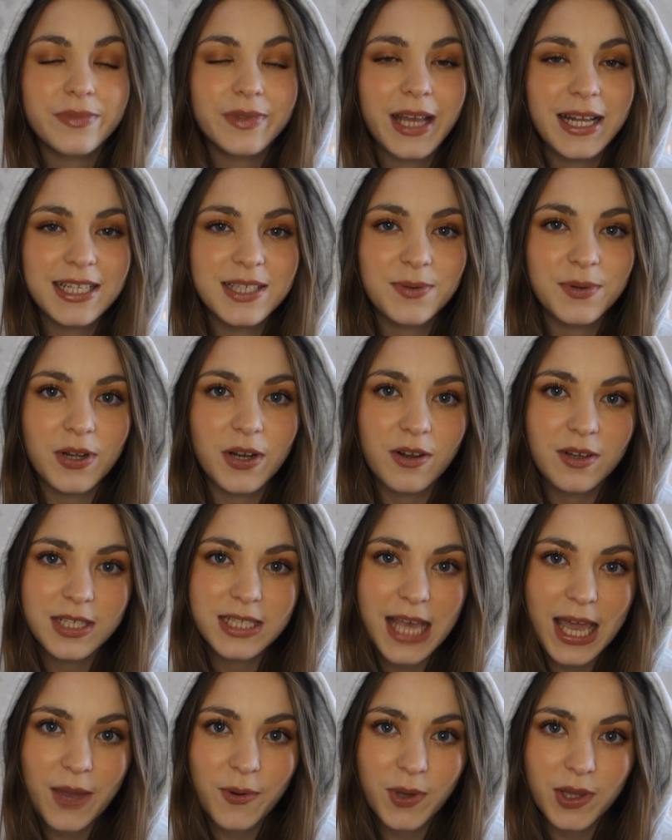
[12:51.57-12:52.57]
that's what it
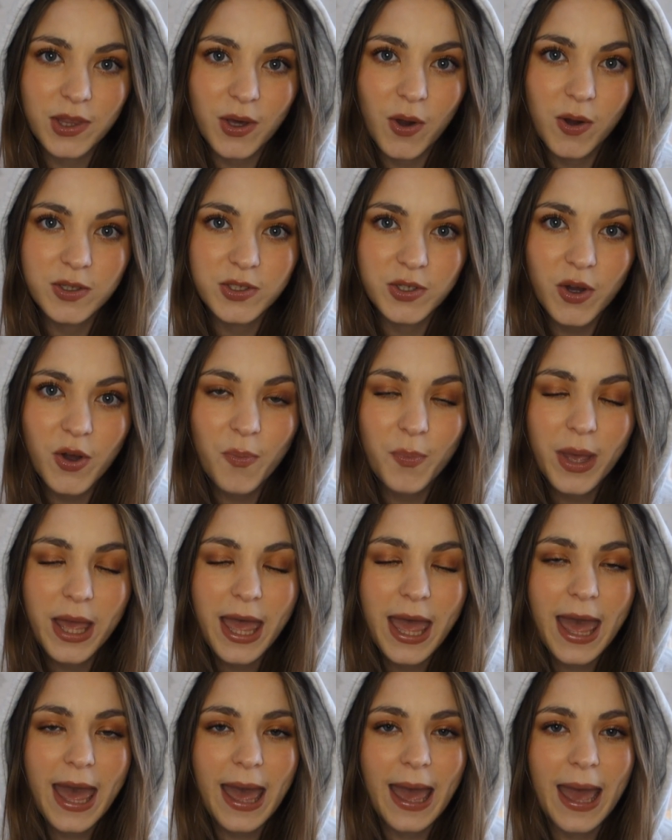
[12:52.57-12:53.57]
looks like with the hood up.
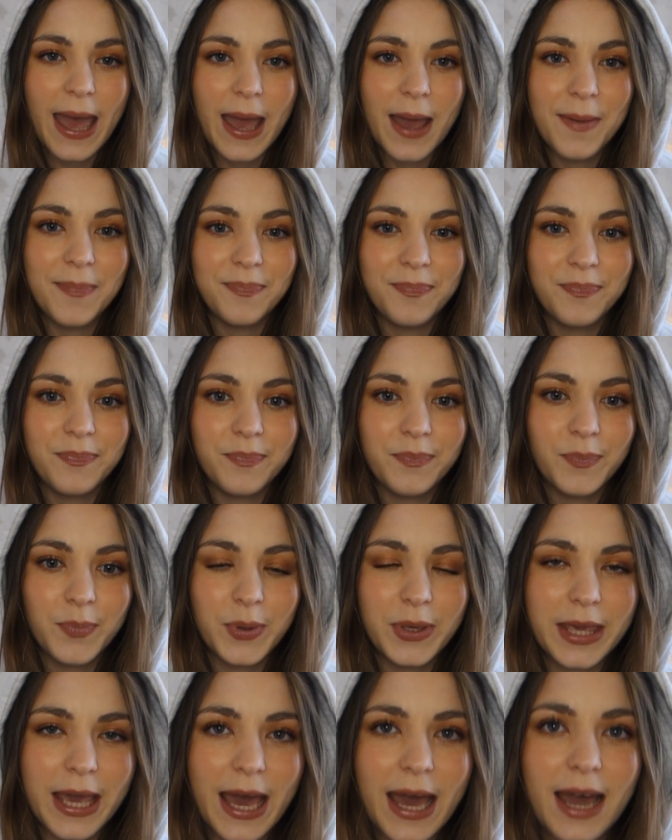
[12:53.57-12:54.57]

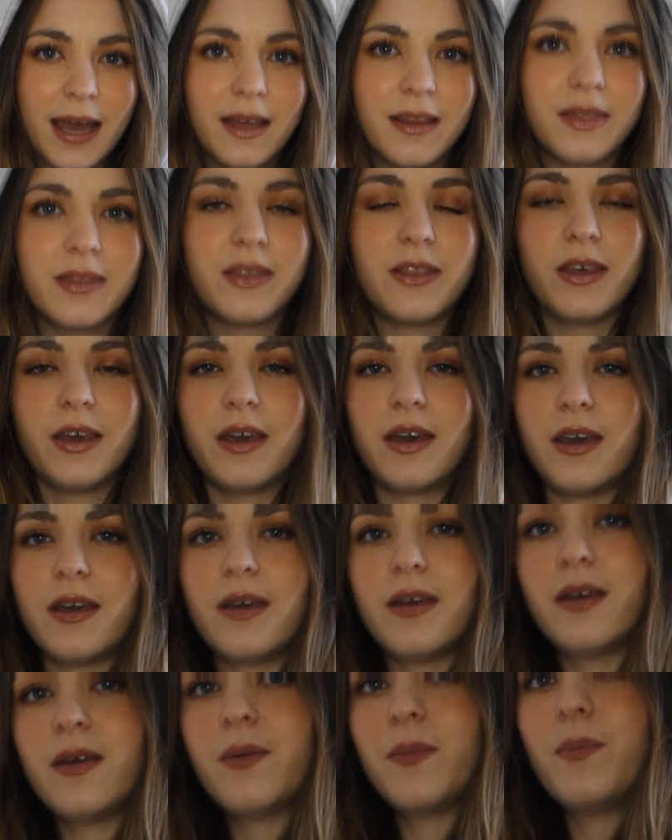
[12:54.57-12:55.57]
But yeah,
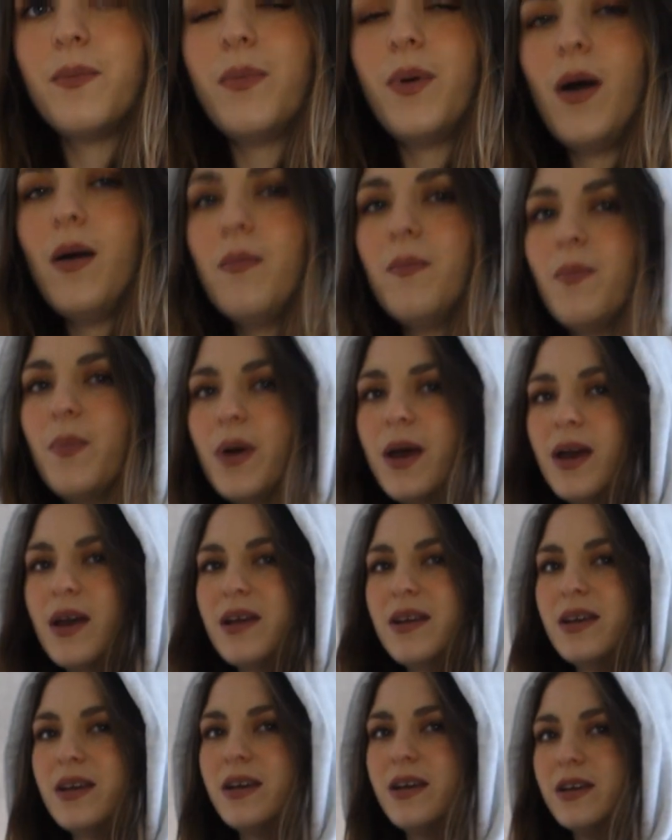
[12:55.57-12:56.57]
the bottom
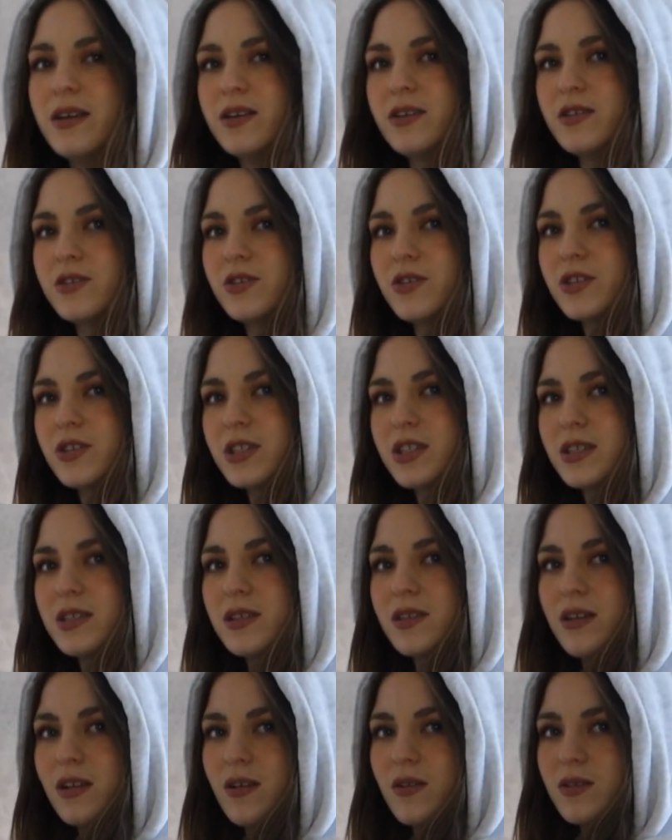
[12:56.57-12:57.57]
bit, it
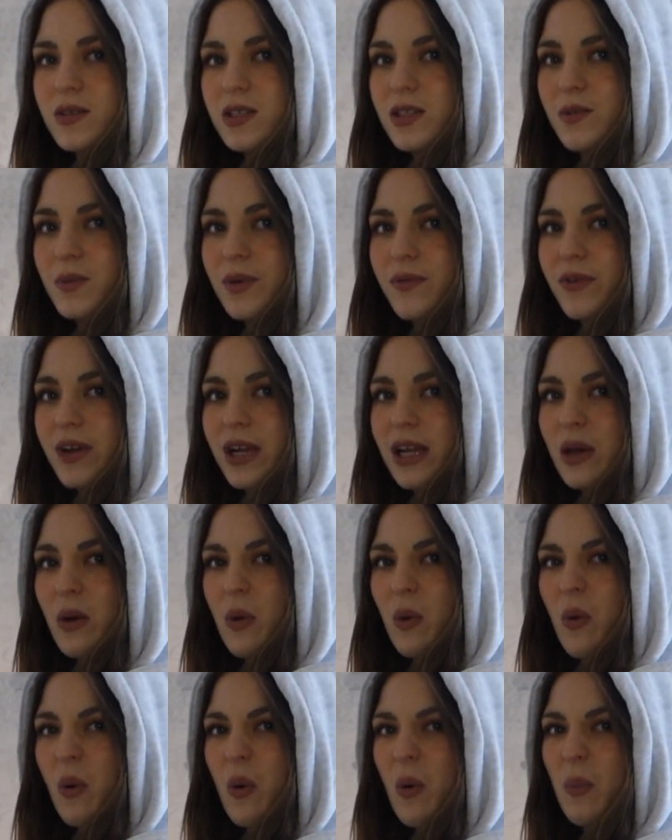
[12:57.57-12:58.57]
just looks to be really
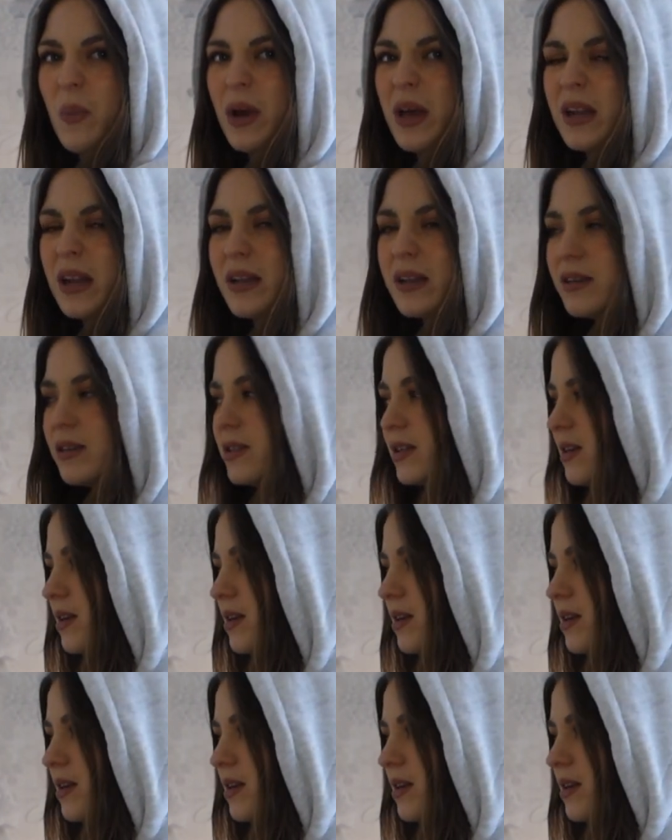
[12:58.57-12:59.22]
open, and